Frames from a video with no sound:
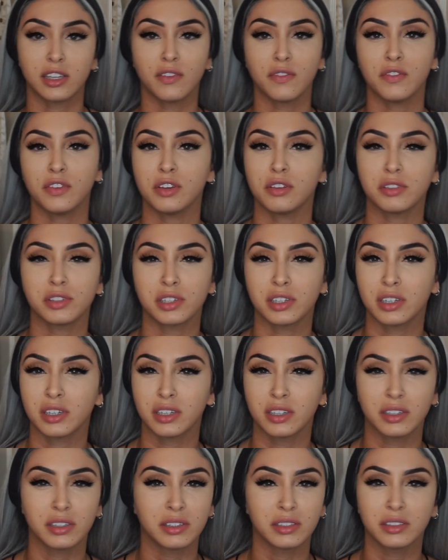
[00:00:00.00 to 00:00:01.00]
a
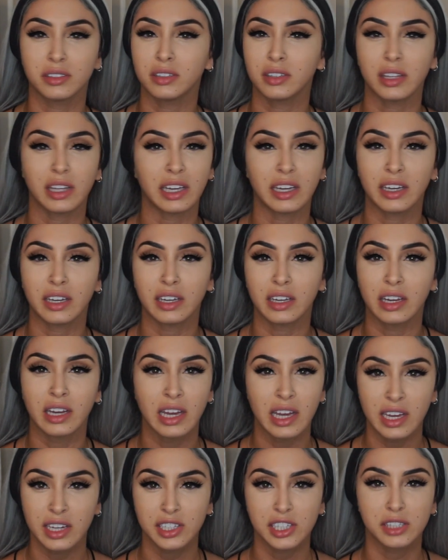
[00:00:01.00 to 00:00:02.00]
fusion thing.
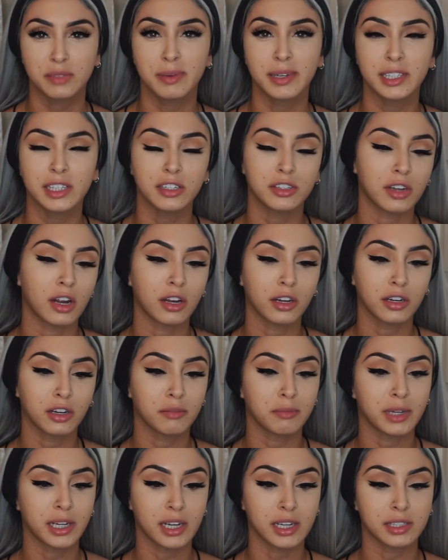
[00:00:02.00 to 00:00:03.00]
Just makes it darker
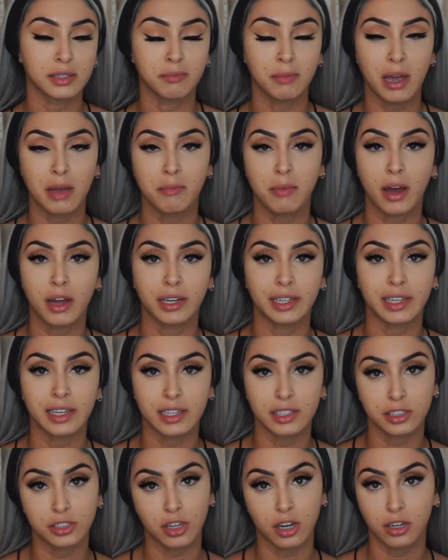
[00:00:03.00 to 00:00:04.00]
because my body
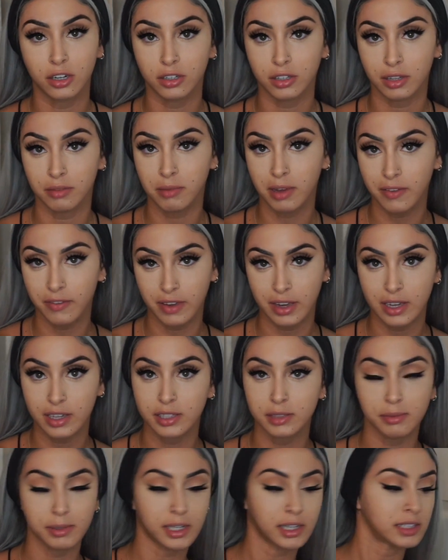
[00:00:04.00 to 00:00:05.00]
is darker than my
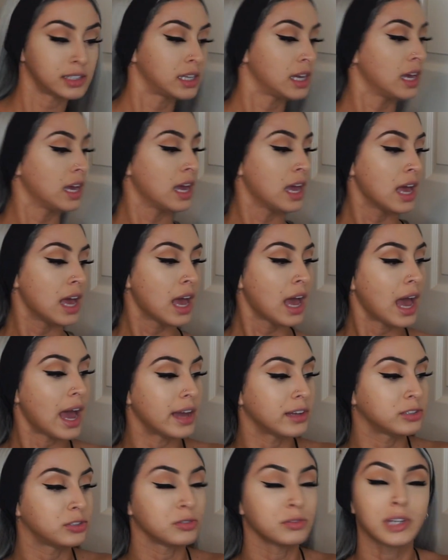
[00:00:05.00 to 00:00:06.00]
face, because
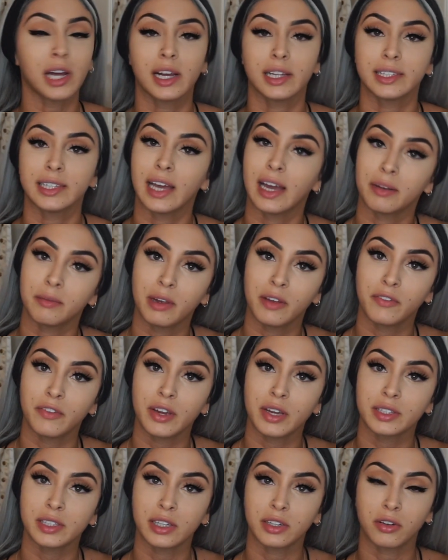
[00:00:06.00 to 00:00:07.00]
I do not tan my
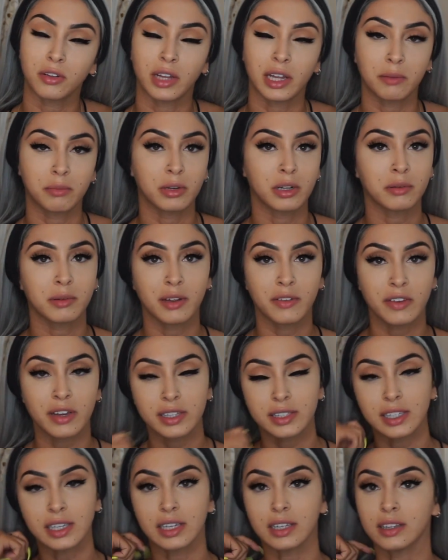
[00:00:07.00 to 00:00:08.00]
face. I don't like putting my
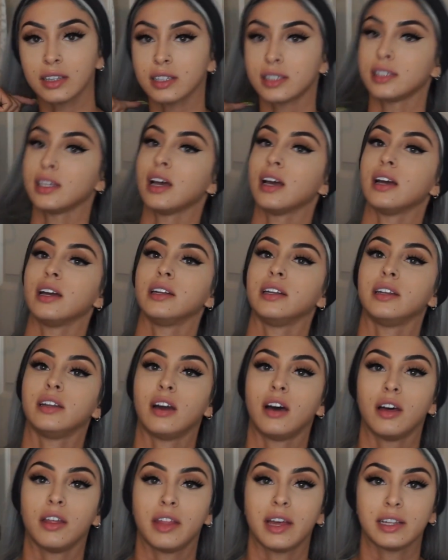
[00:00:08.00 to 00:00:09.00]
face in the sun and
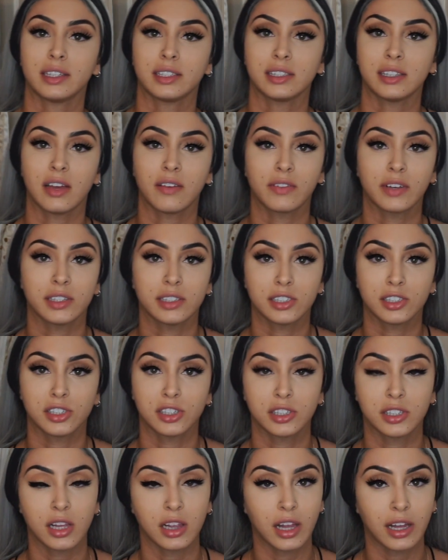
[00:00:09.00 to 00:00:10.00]
all that stuff because it's
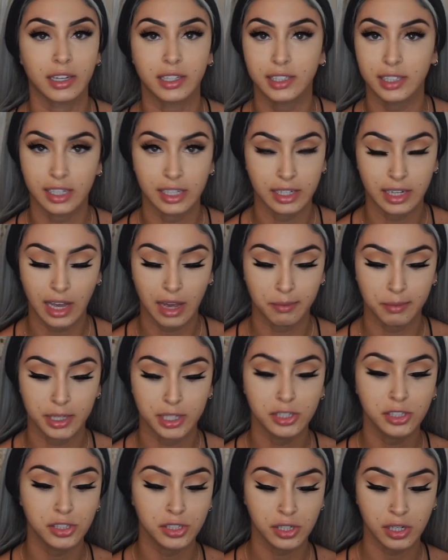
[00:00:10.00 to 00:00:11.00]
just a lot of skin
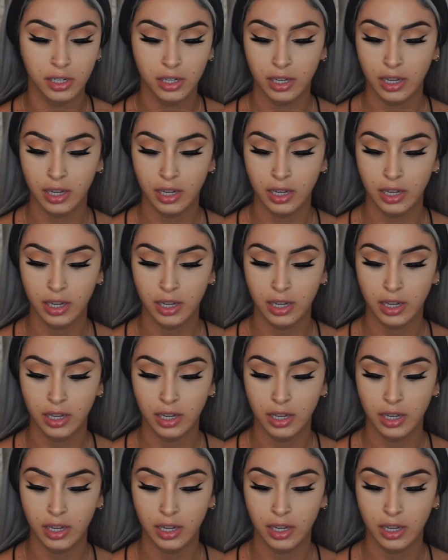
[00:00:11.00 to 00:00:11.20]
damage.